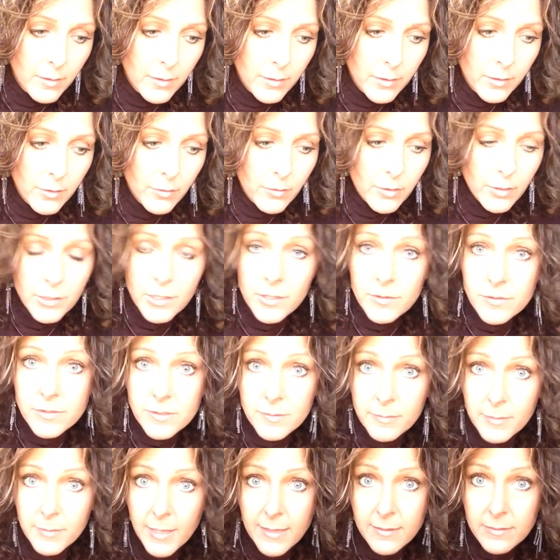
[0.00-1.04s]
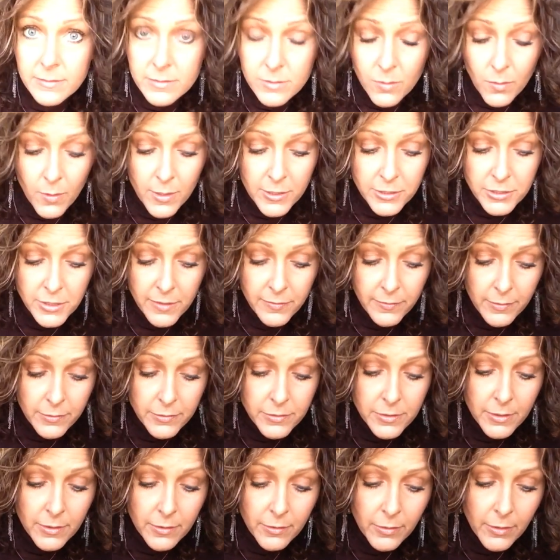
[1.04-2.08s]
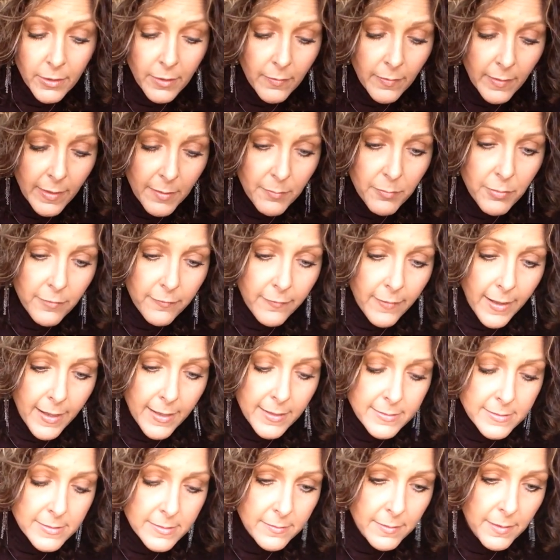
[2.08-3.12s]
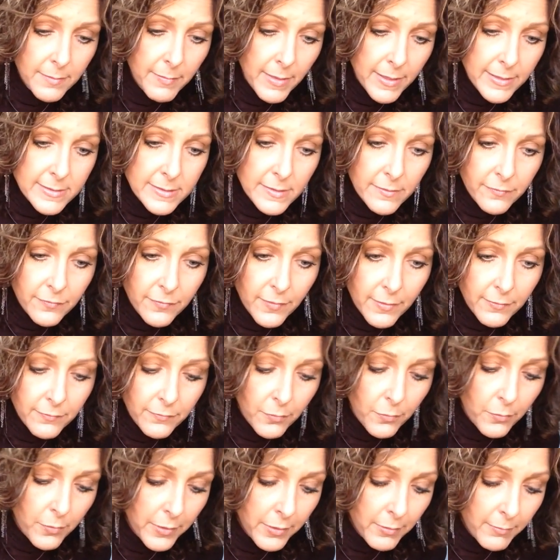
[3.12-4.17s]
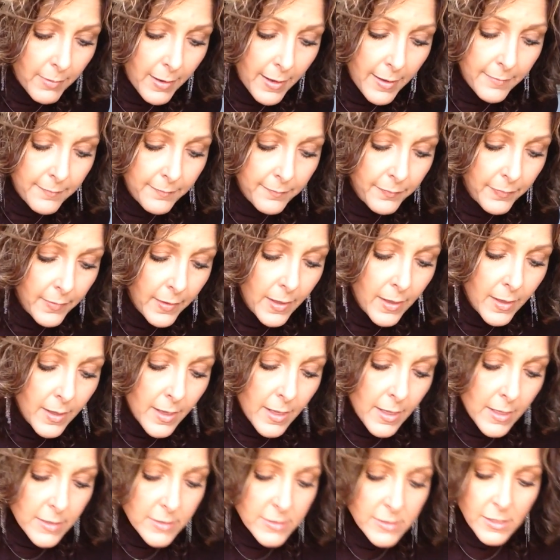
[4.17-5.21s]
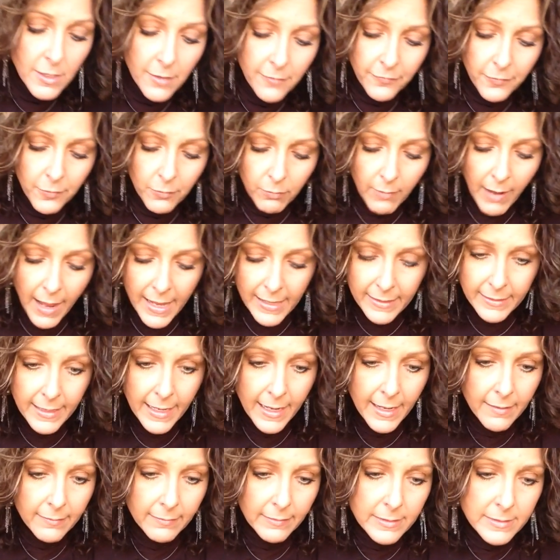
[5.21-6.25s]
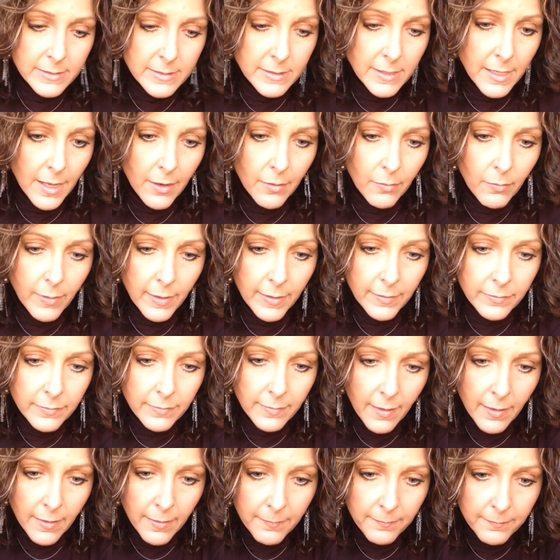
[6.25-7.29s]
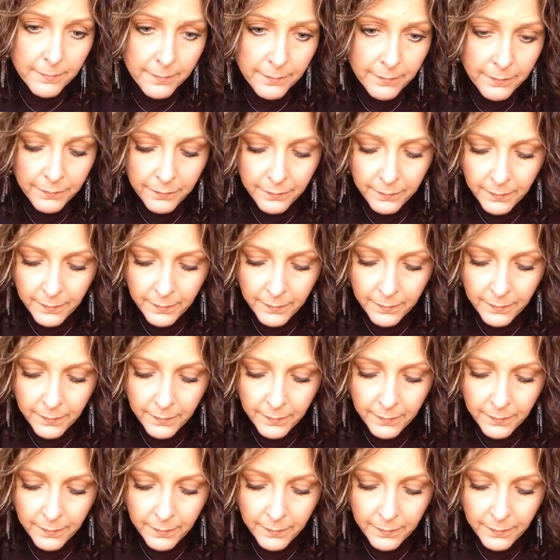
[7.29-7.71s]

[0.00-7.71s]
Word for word: you could use some yellow squash in there too. You know, improvise. It makes it fun for you, right? So for right now, let's go with, um,